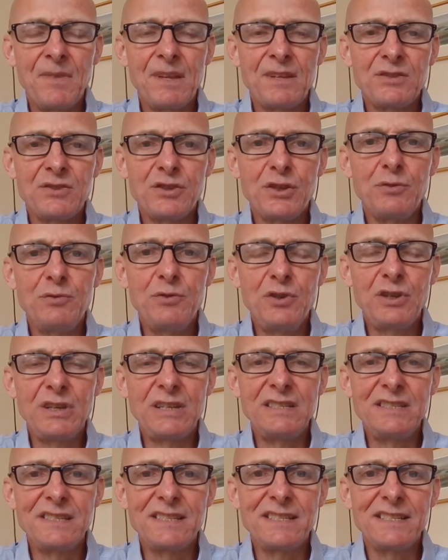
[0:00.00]
so you
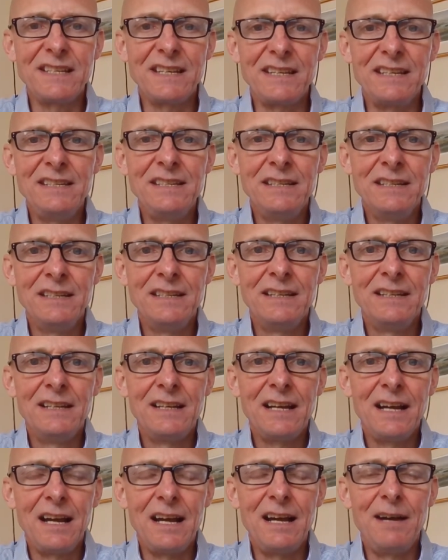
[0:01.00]
can see
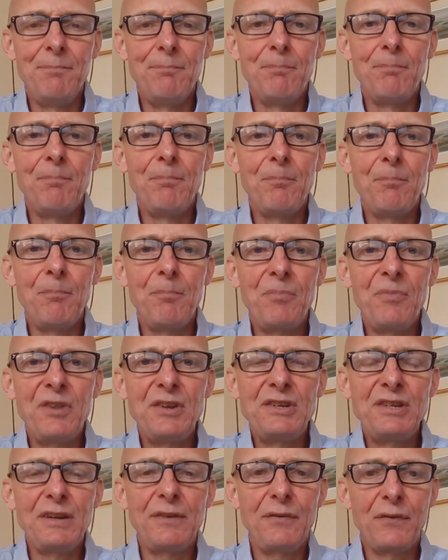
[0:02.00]
the
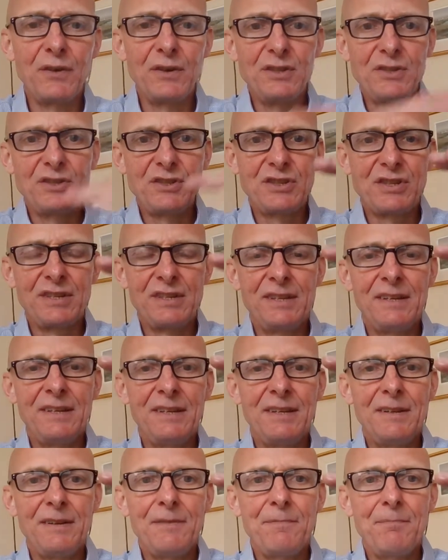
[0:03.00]
different
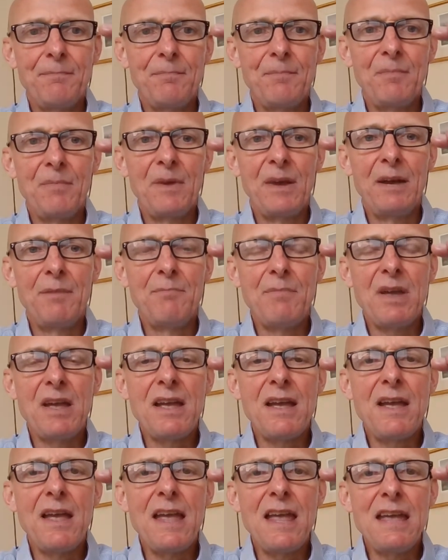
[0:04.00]
um,
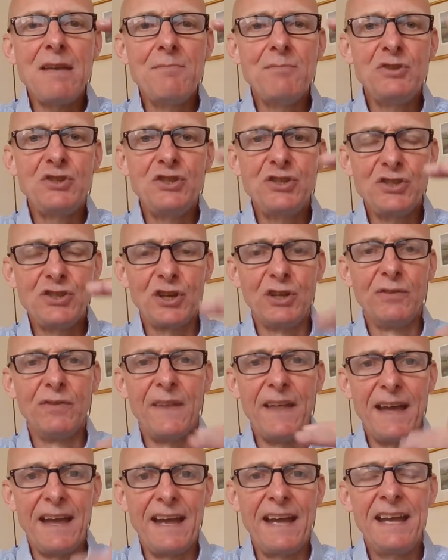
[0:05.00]
images on
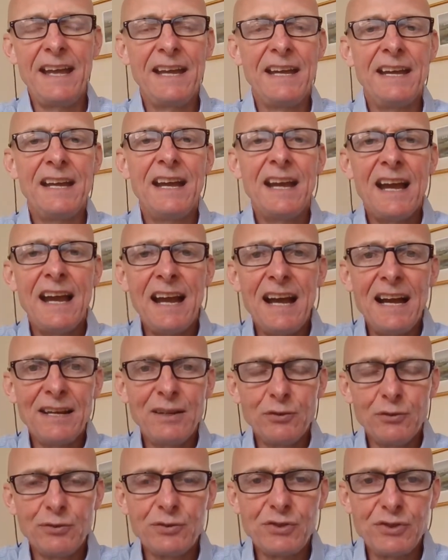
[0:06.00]
there, and
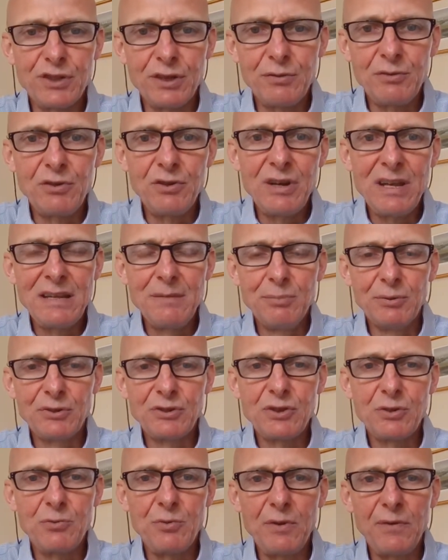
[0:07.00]
also you're able
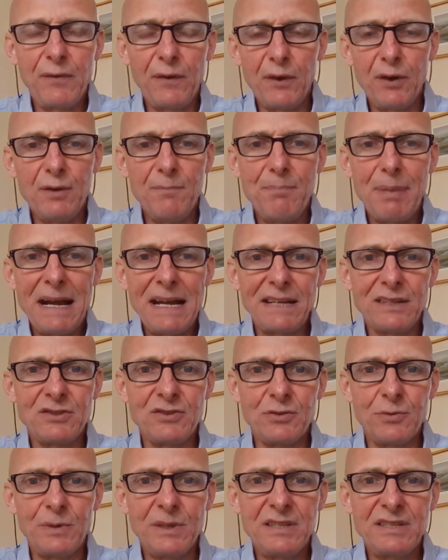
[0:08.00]
to refer back
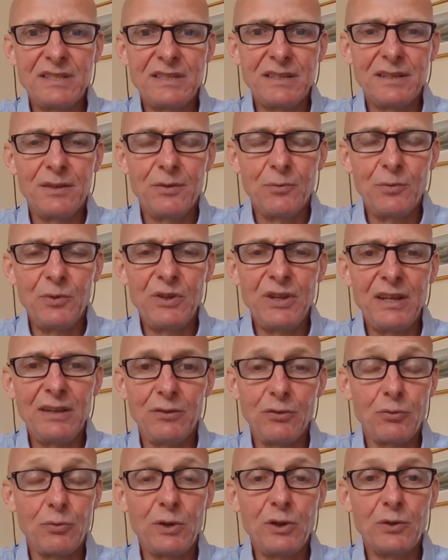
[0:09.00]
to it within
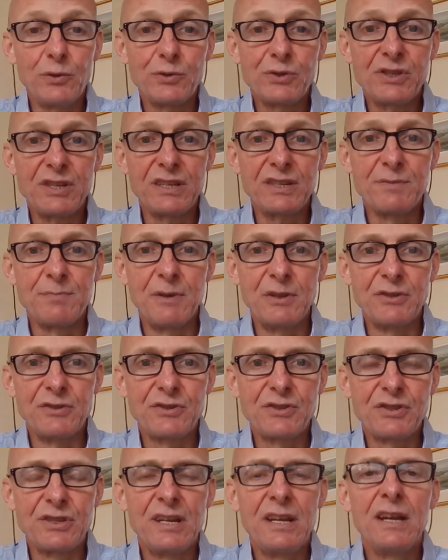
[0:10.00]
3 or 6
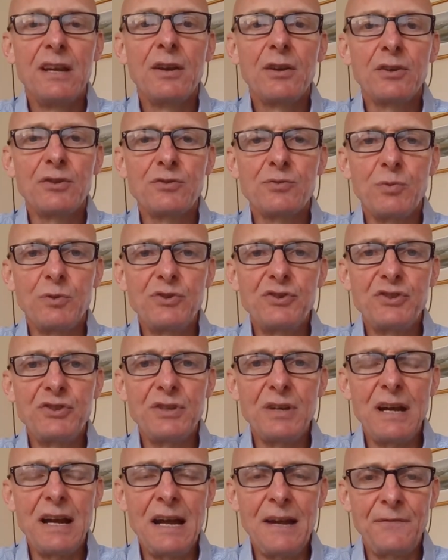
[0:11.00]
months. Because once
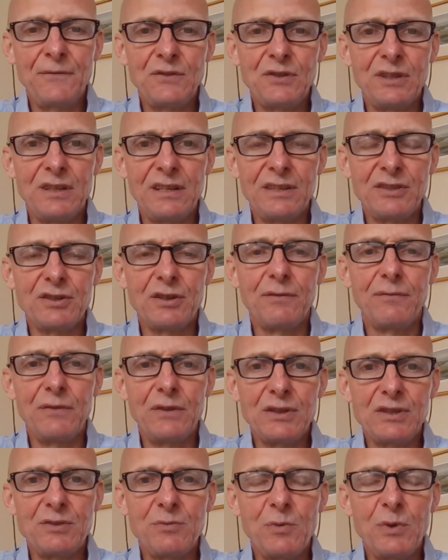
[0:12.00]
you're after this,
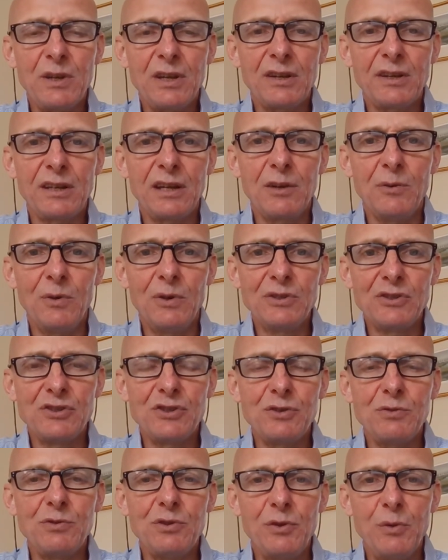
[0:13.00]
obviously, we're going to go on
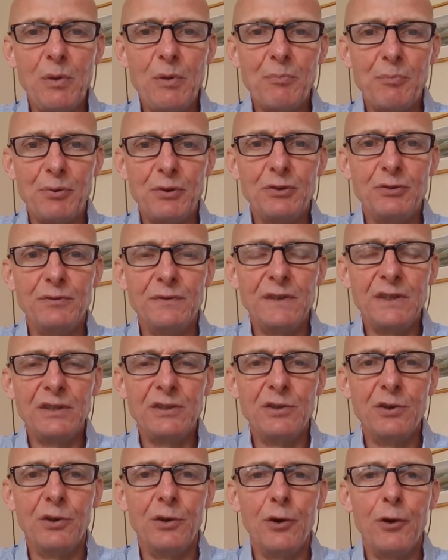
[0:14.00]
to you improving
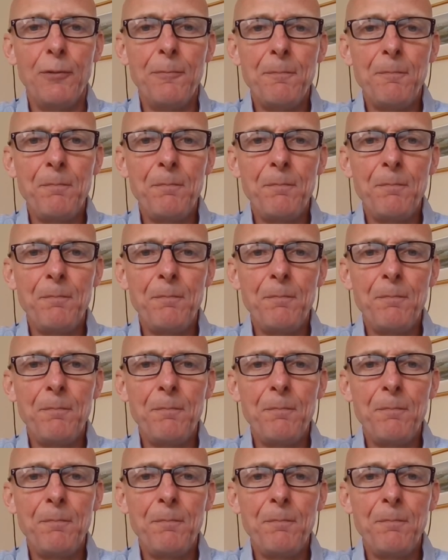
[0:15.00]
your